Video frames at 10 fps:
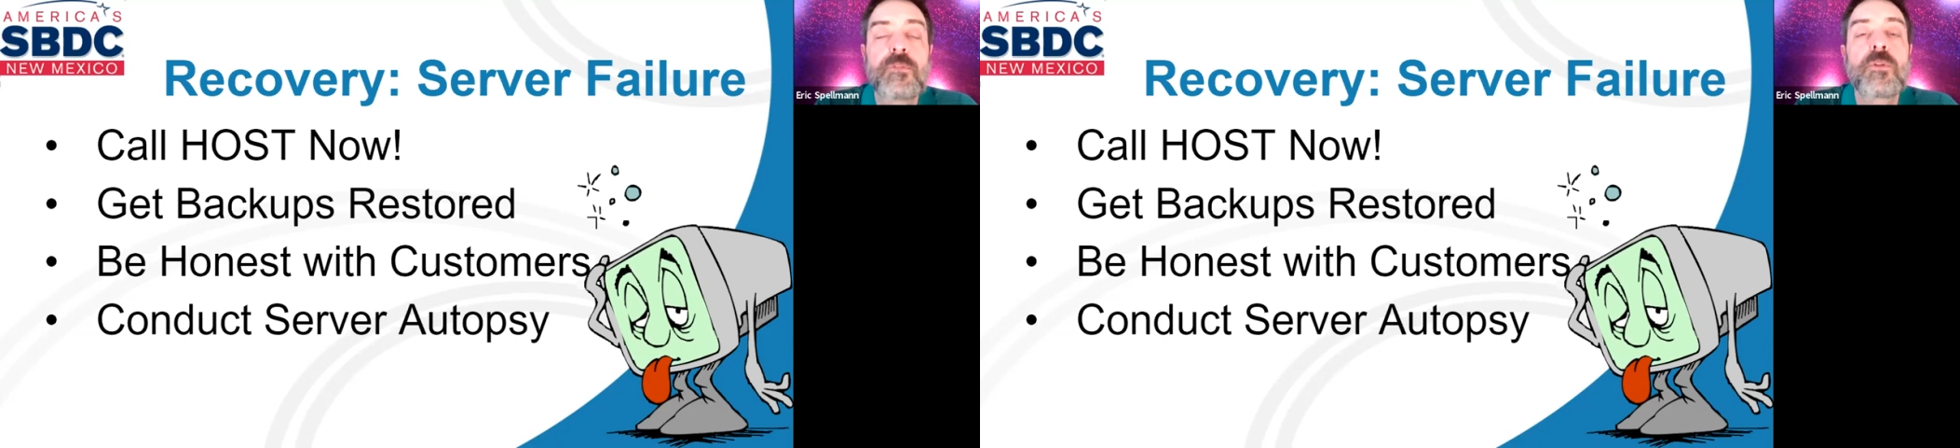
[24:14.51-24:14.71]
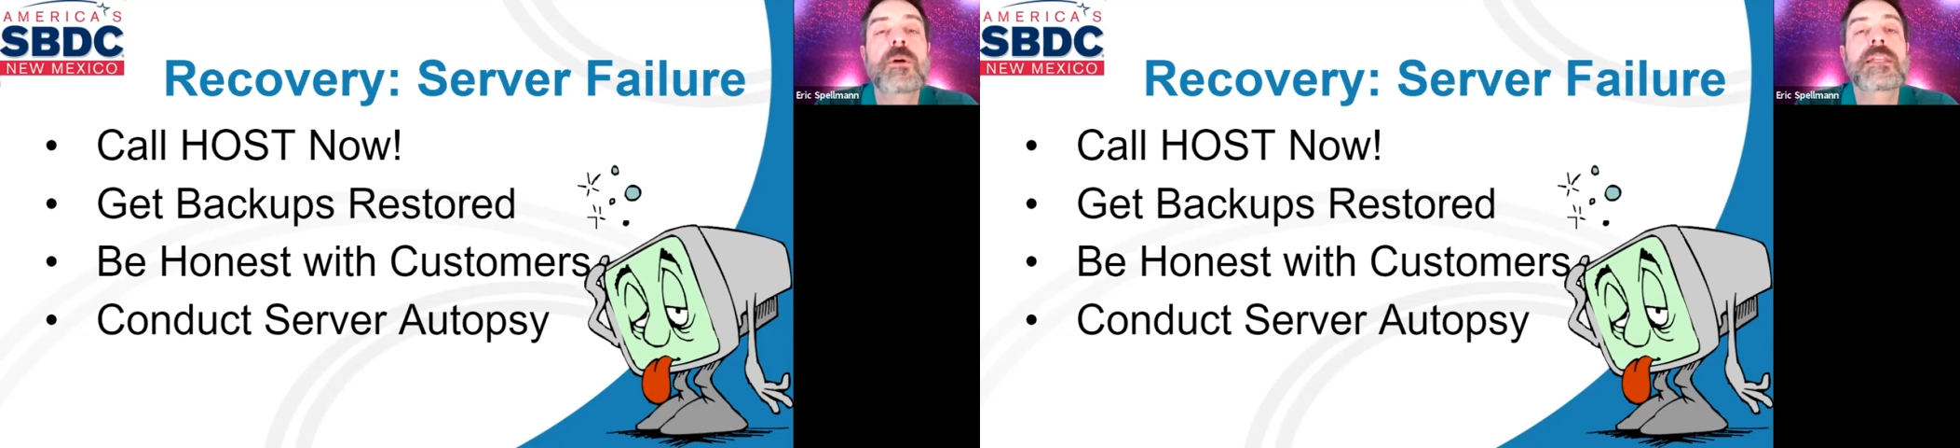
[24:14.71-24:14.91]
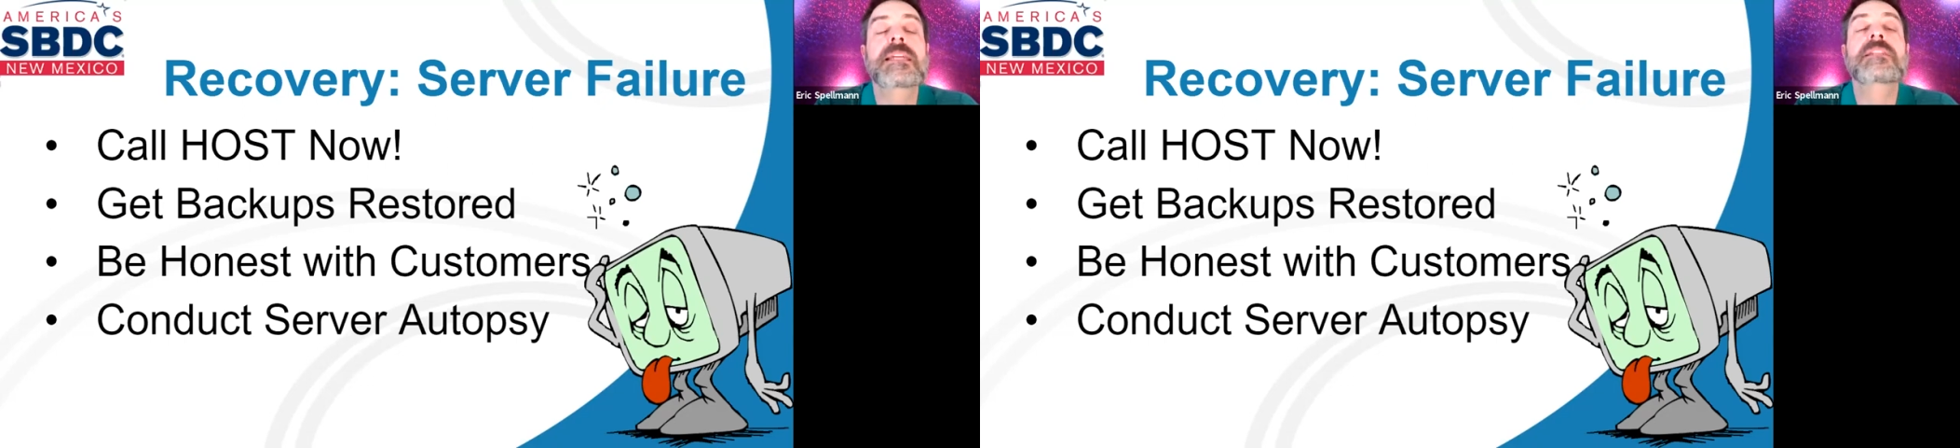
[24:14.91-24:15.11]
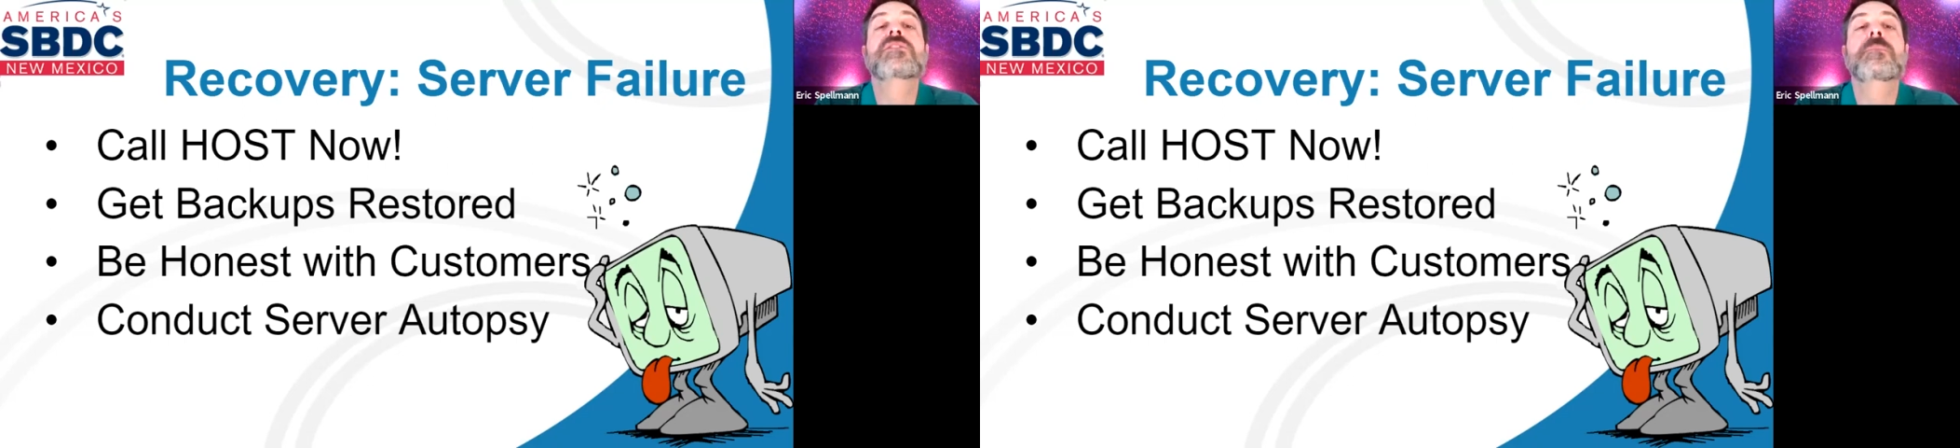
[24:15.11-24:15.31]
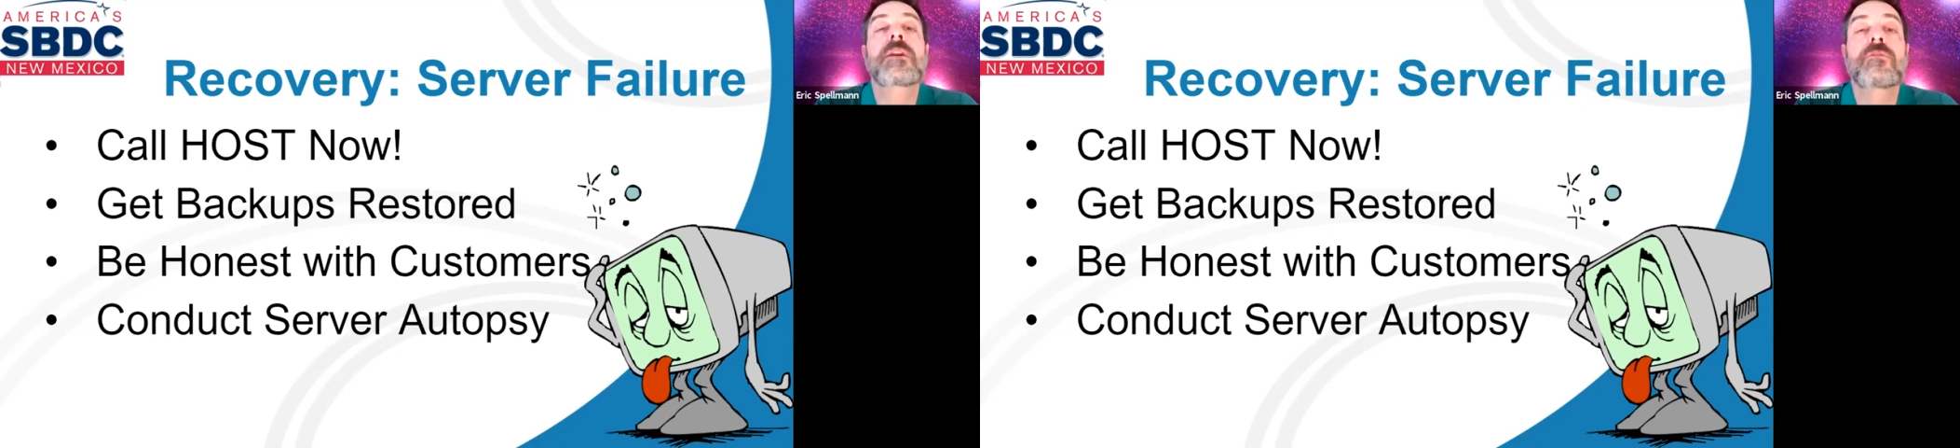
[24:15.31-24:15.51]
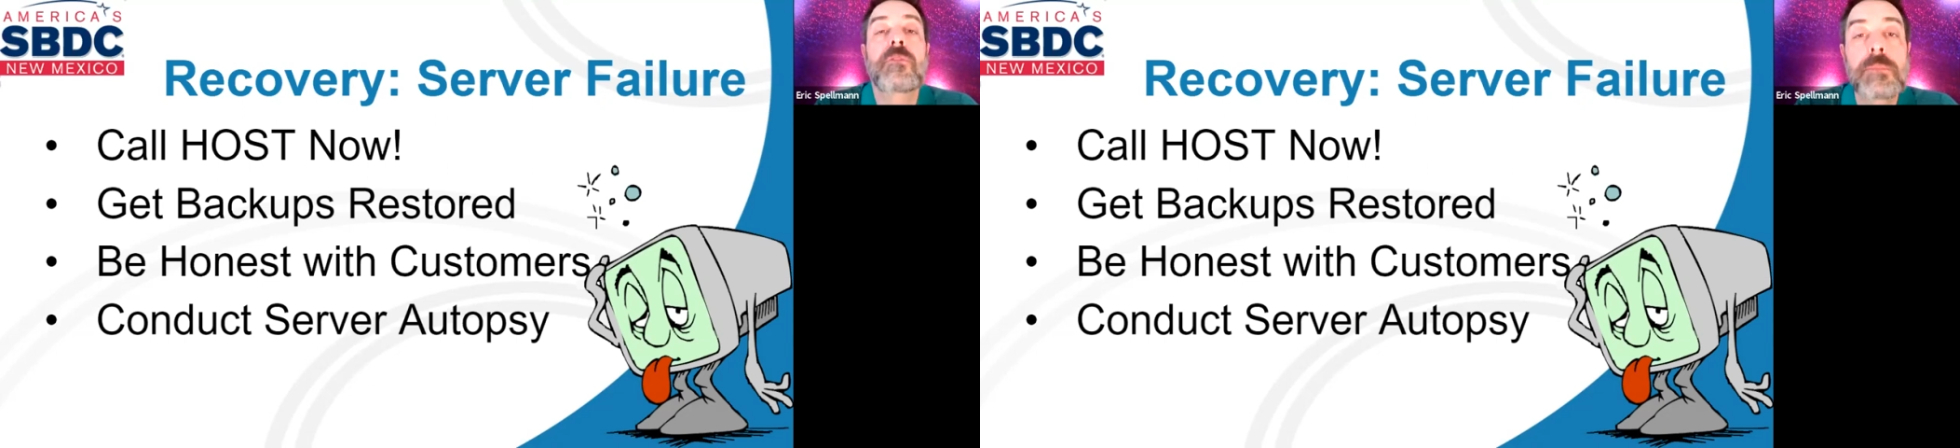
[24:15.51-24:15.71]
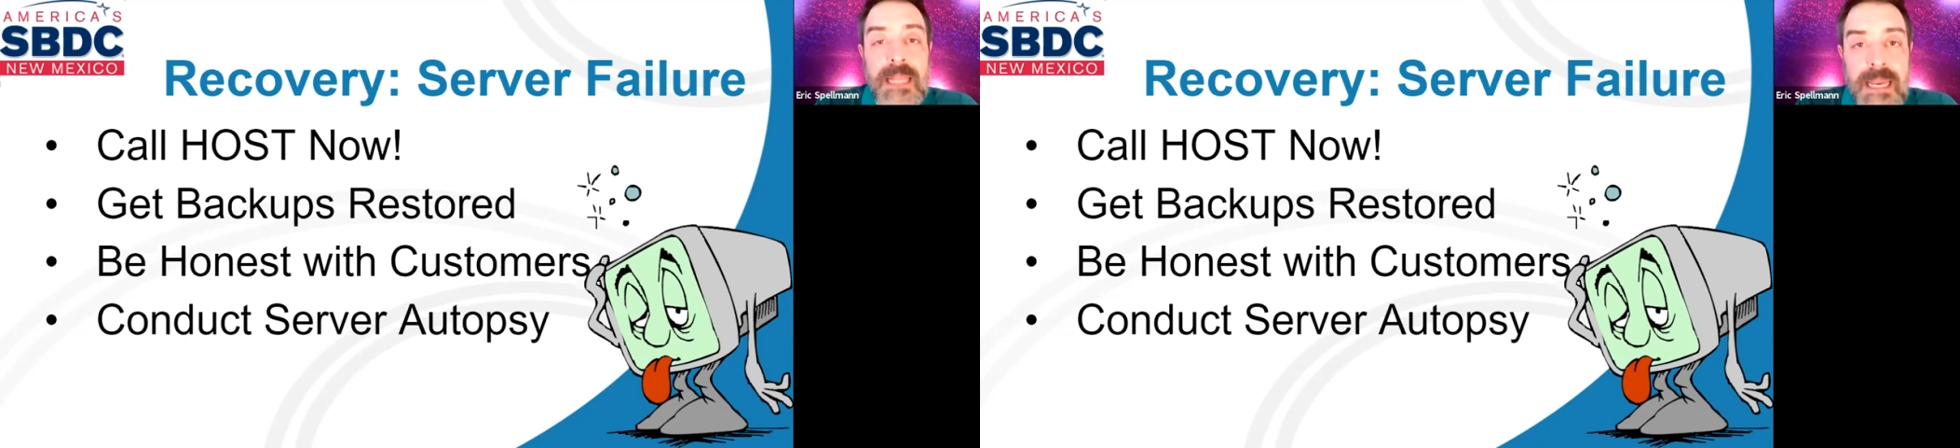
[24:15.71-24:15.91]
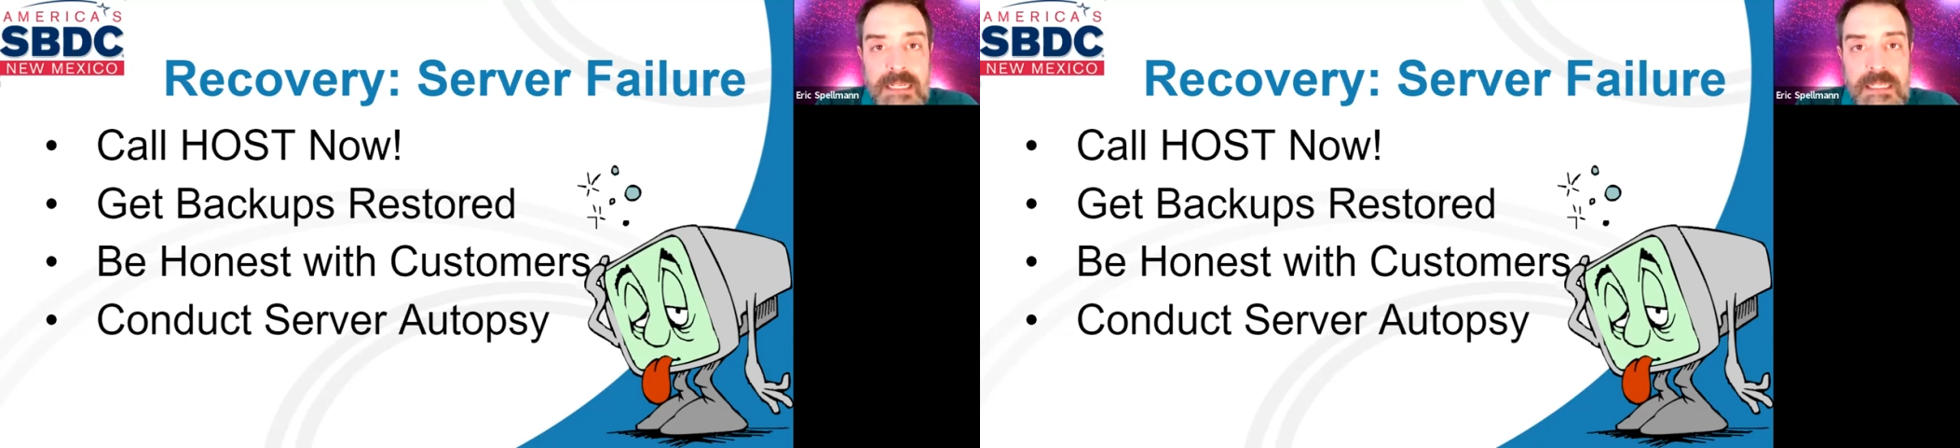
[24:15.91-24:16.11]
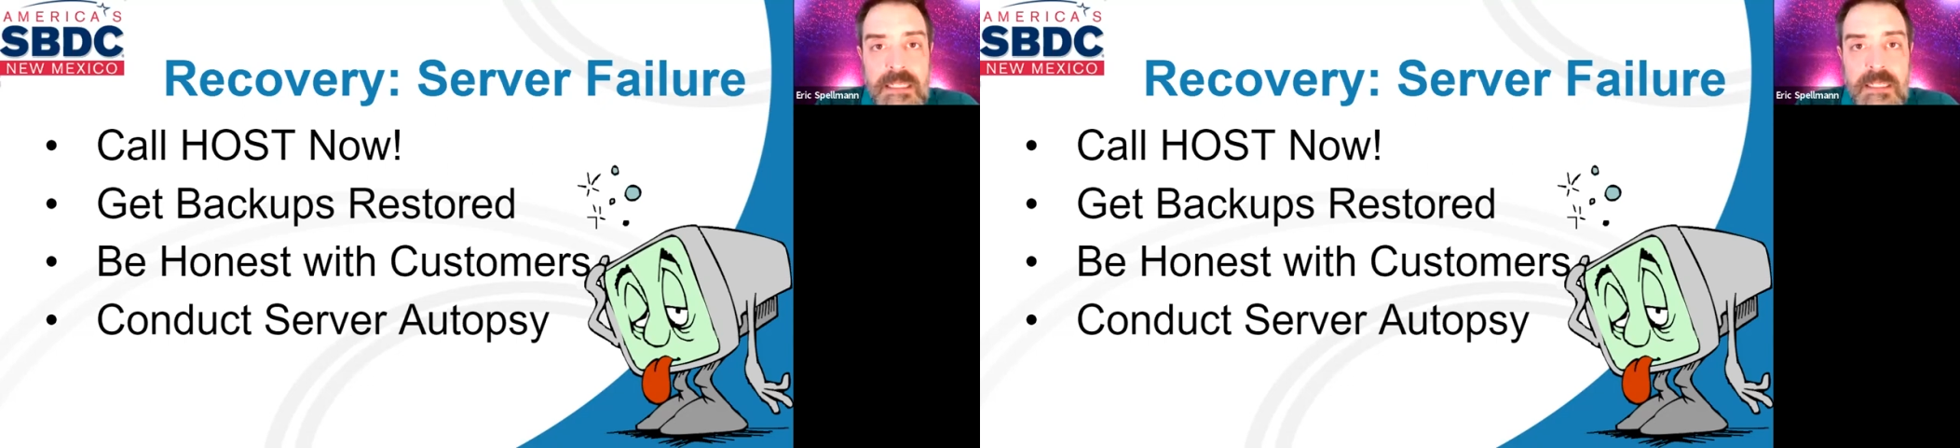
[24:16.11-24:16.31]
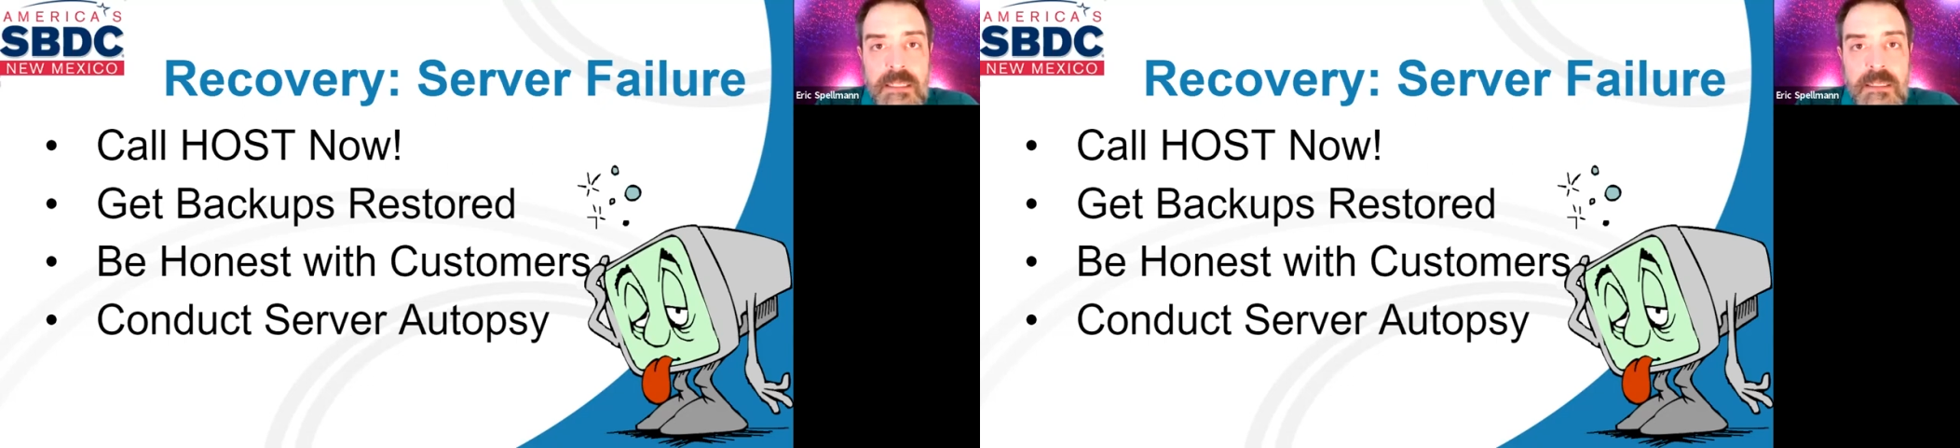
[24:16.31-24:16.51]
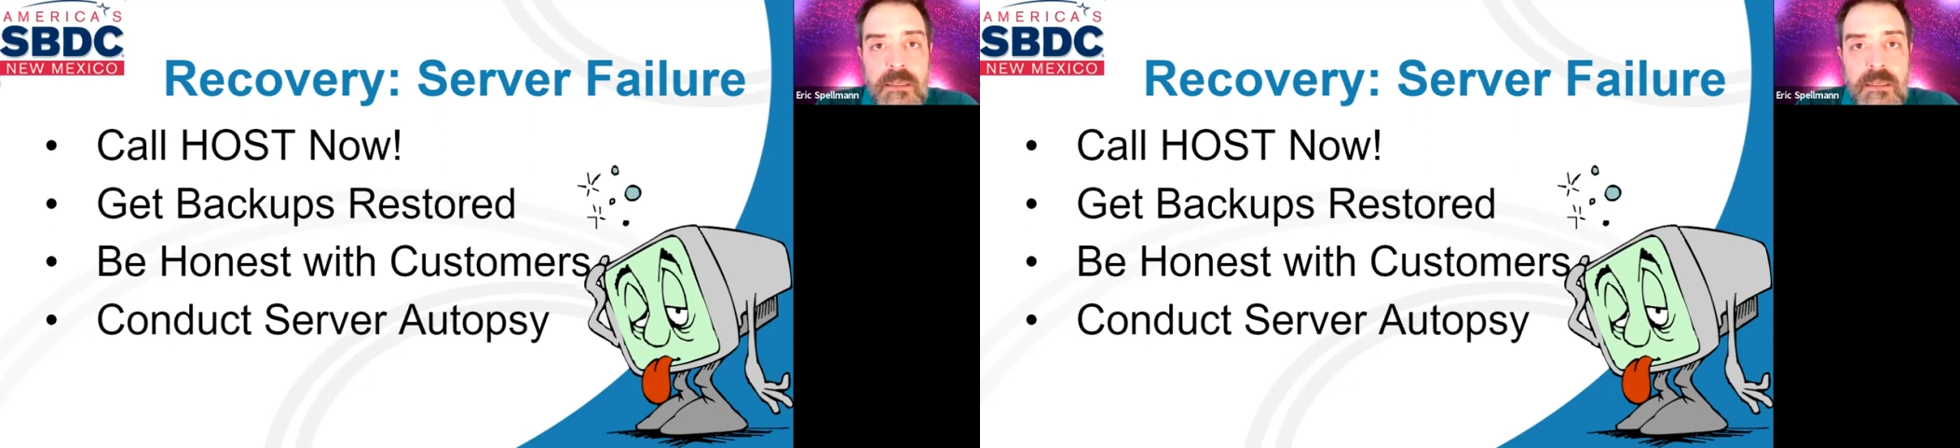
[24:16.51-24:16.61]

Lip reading: before it needs to be replaced.